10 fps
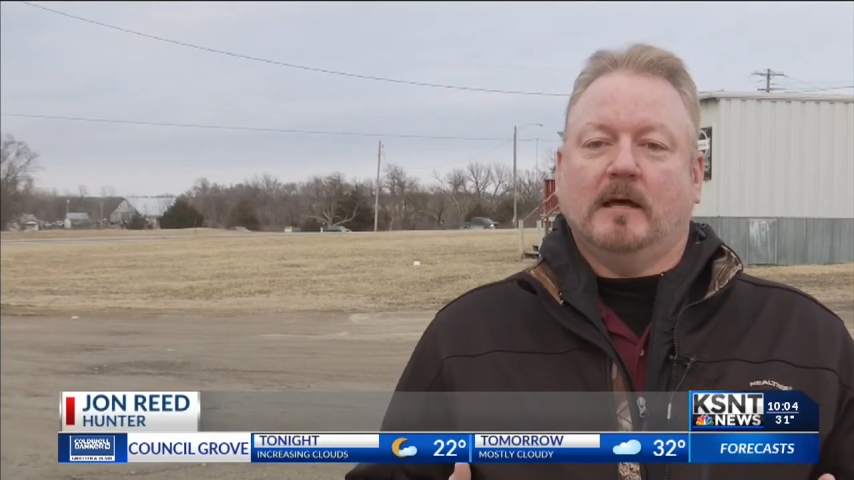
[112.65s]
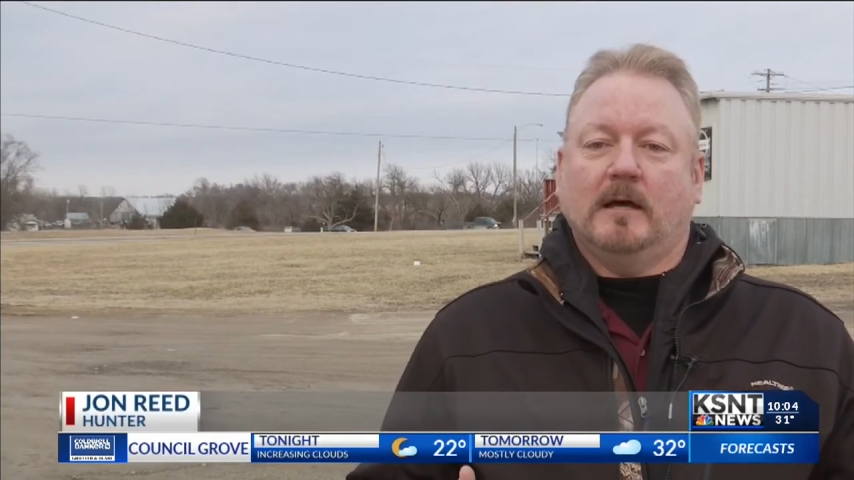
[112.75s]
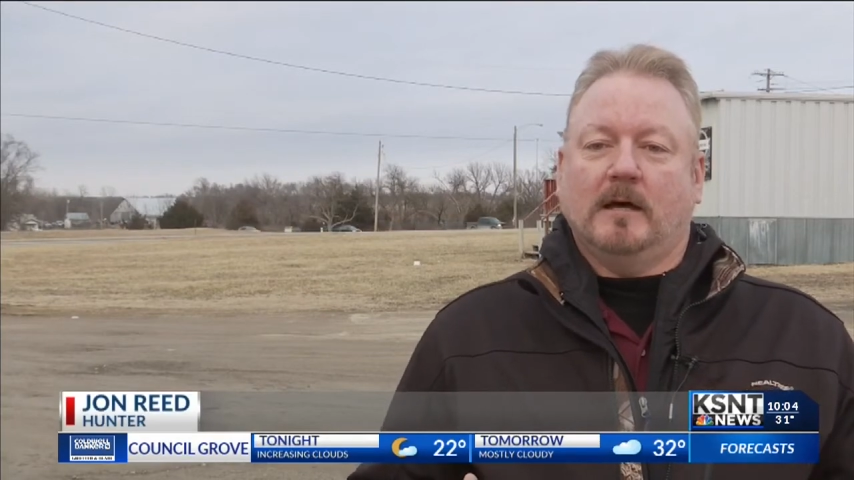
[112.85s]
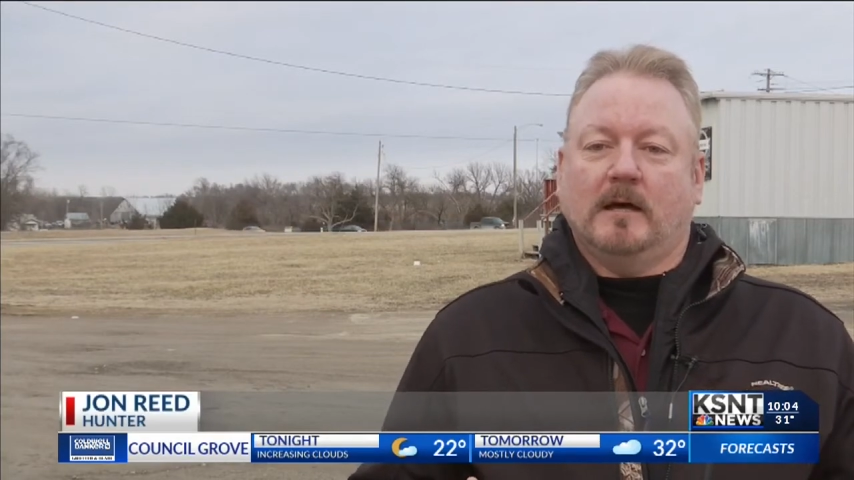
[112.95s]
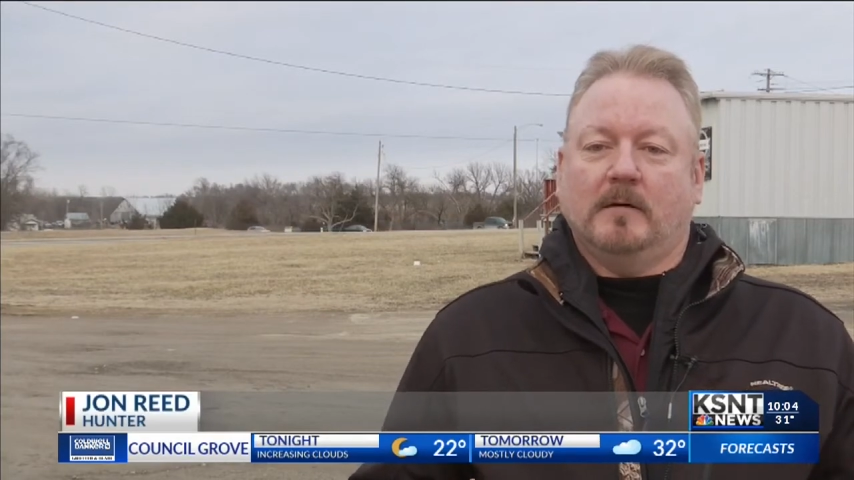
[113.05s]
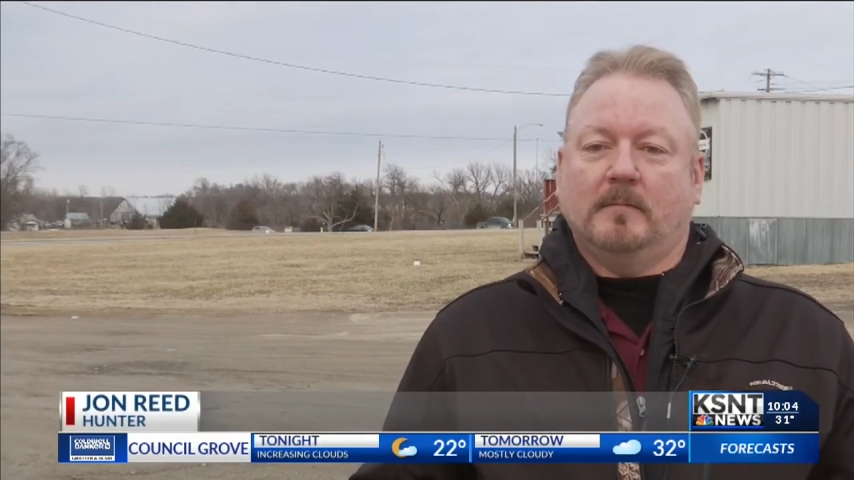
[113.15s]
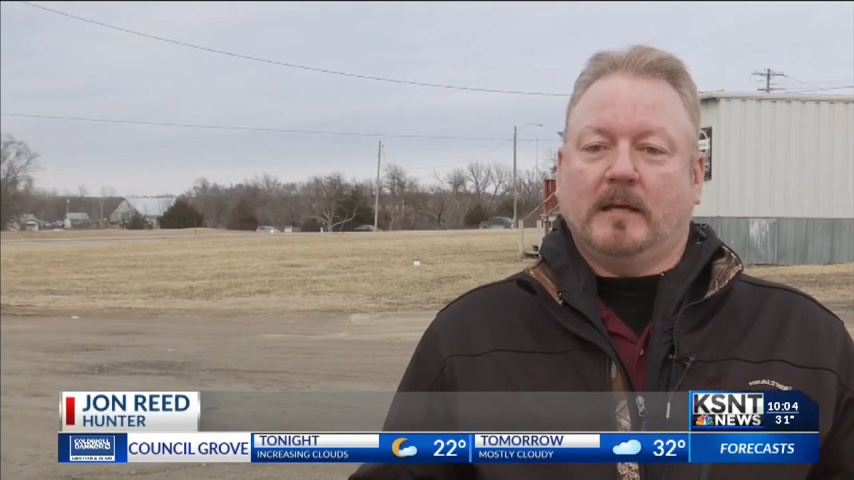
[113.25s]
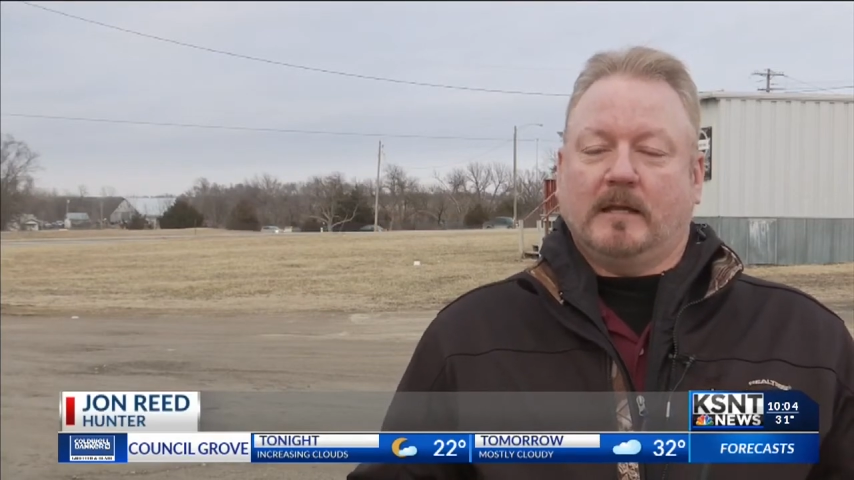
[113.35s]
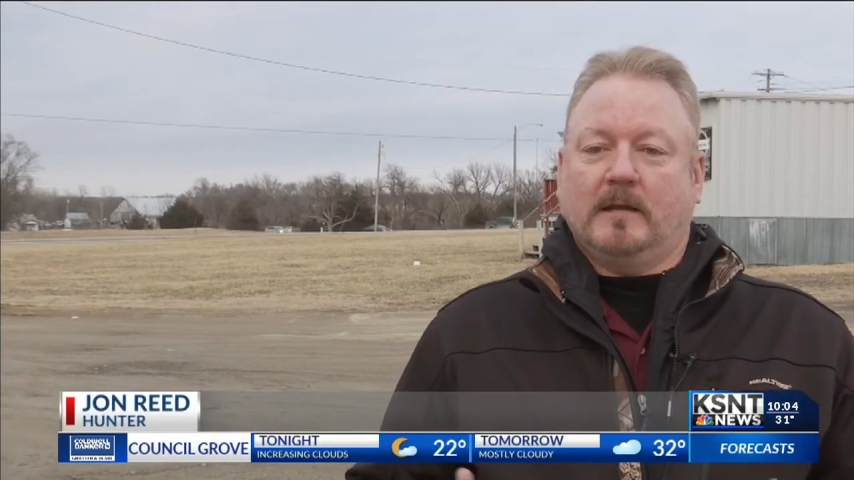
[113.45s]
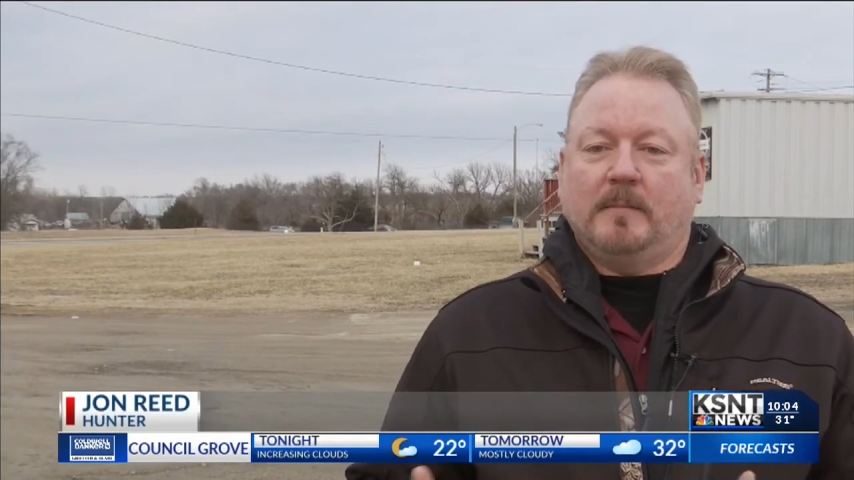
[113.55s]
um,
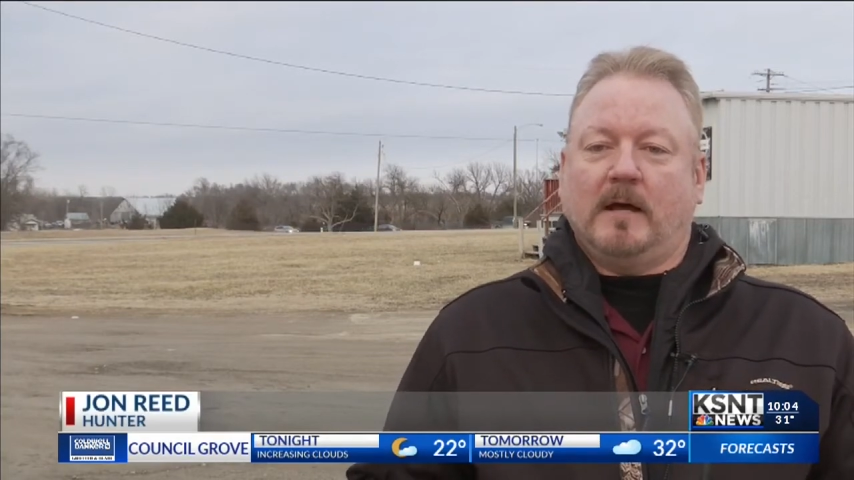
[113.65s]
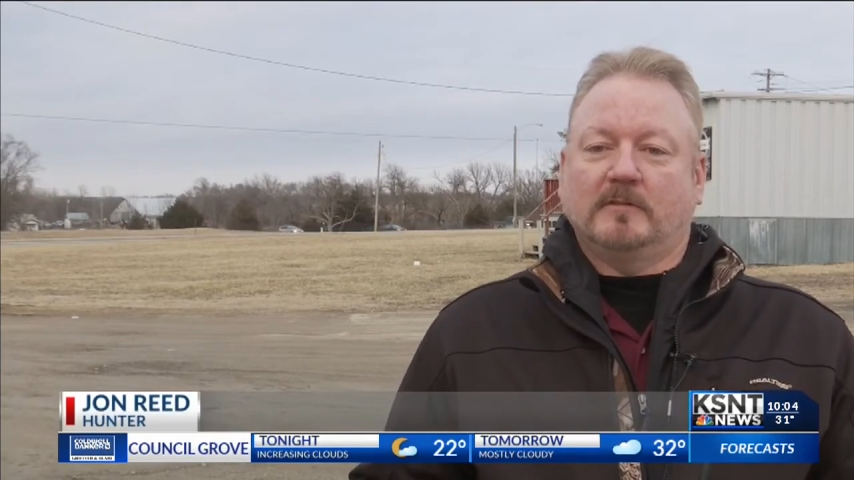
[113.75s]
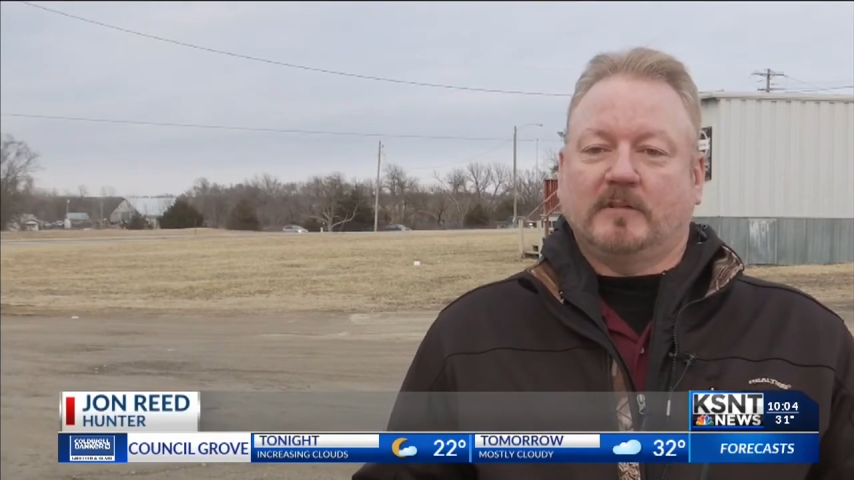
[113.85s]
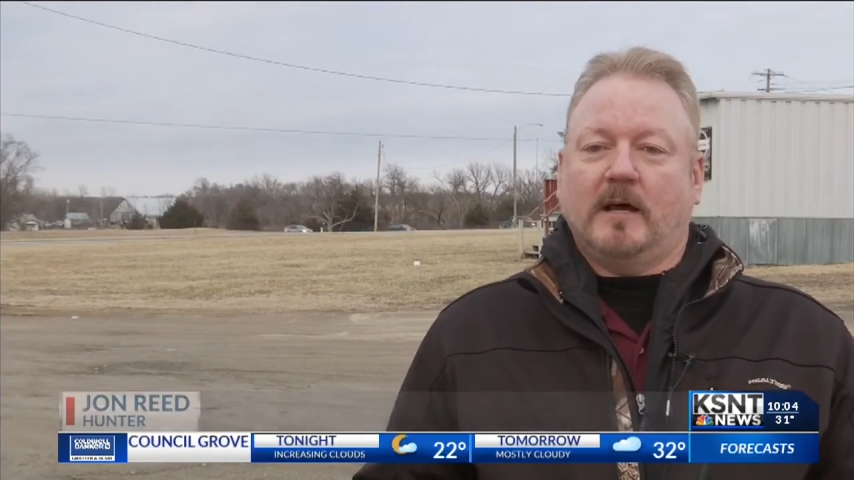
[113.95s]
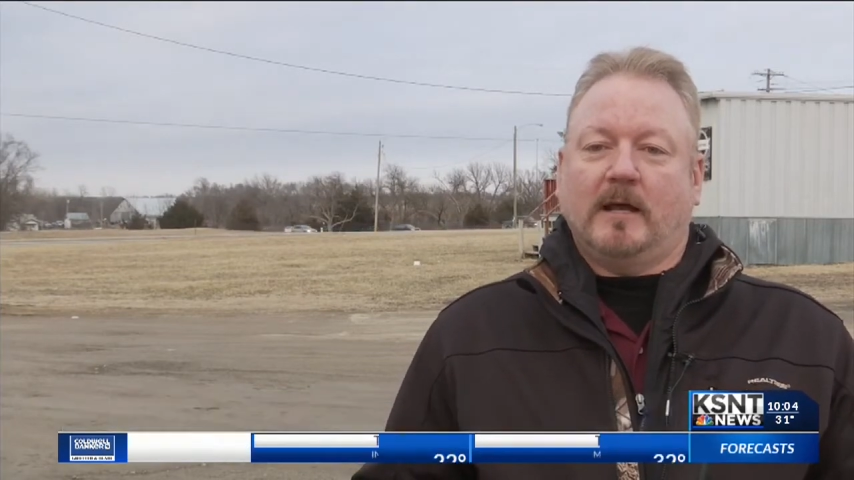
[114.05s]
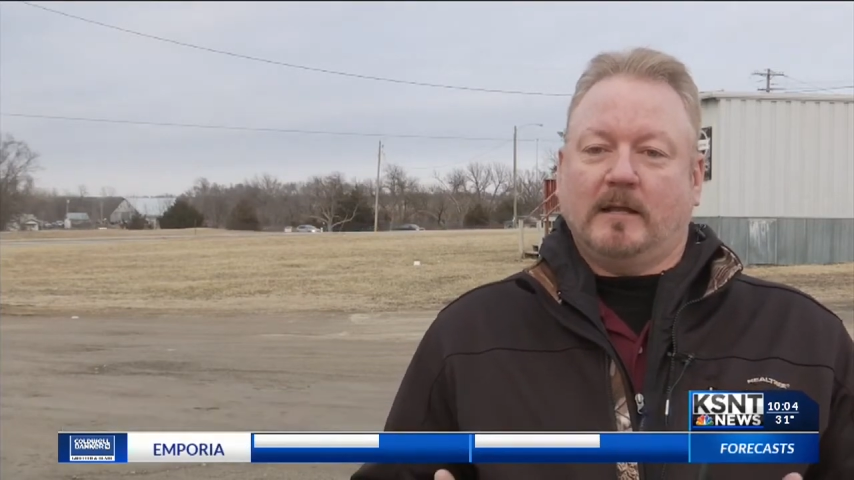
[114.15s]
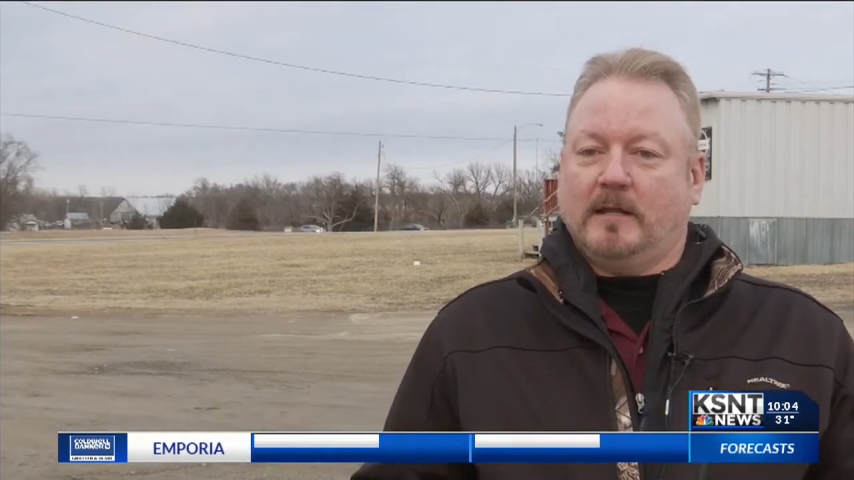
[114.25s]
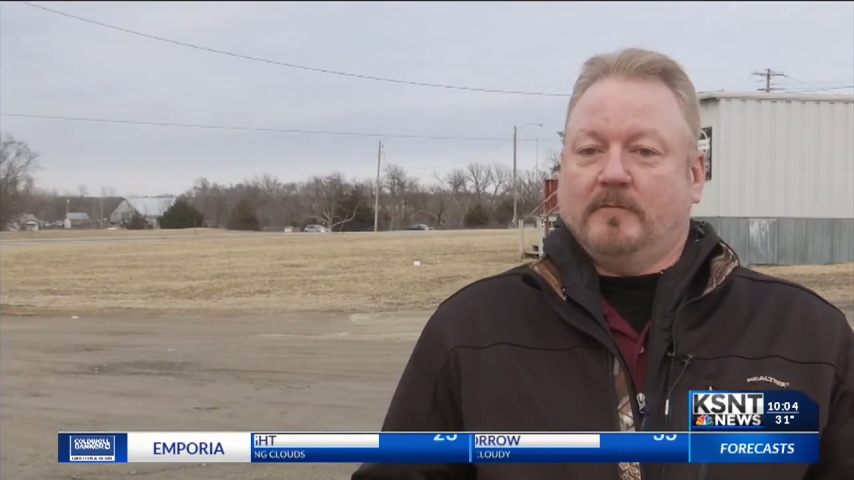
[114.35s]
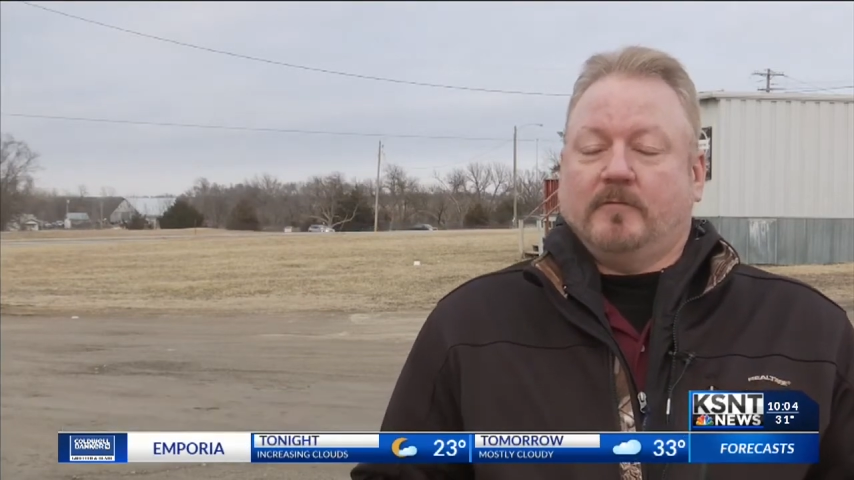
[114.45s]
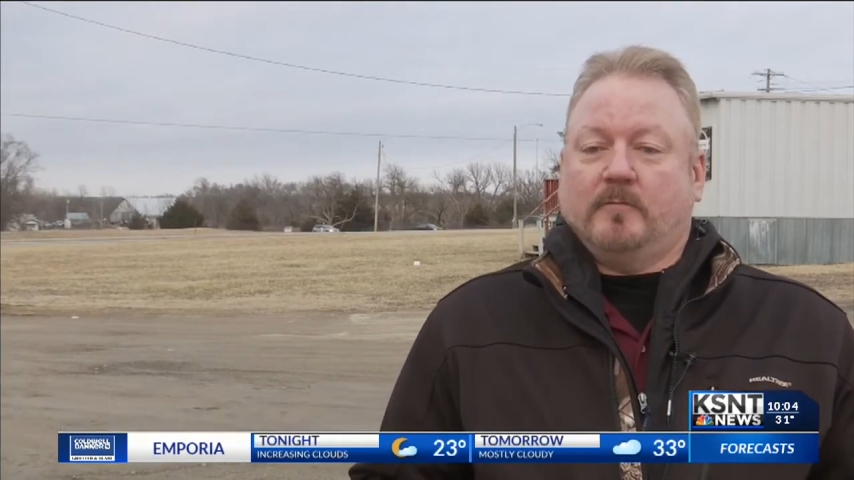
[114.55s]
and get them outside
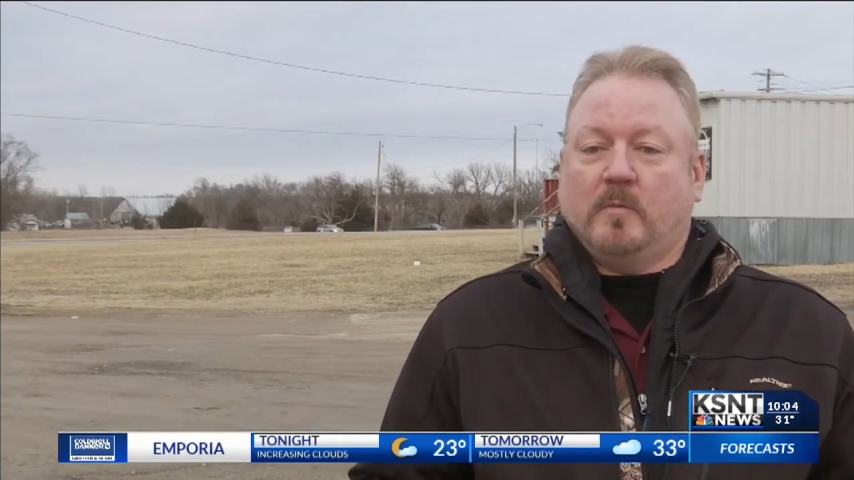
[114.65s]
if